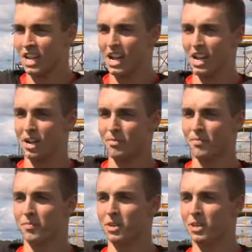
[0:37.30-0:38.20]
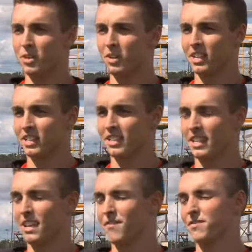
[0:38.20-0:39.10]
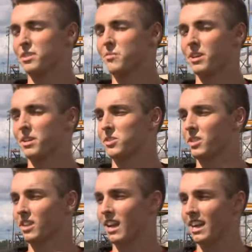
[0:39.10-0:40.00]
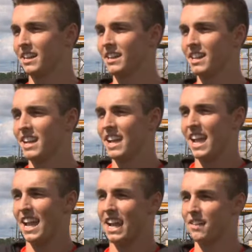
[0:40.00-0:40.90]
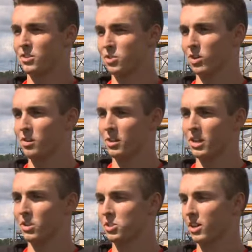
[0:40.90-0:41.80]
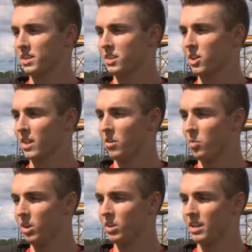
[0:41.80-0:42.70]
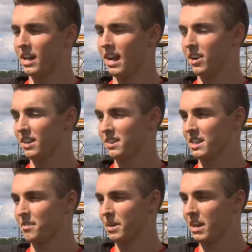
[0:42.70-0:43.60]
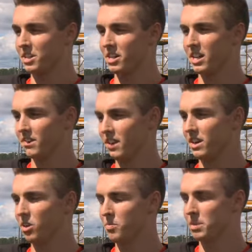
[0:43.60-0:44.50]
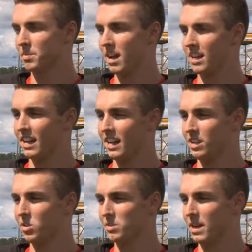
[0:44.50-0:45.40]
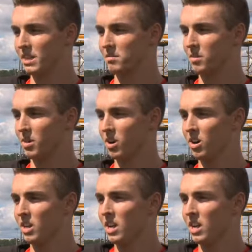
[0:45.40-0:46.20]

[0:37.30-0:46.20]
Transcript: You know, if someone gets through the line and I have to scramble, you know, it's great to know that Will and I are on the same page and he can find an open spot and I can always pass him the ball.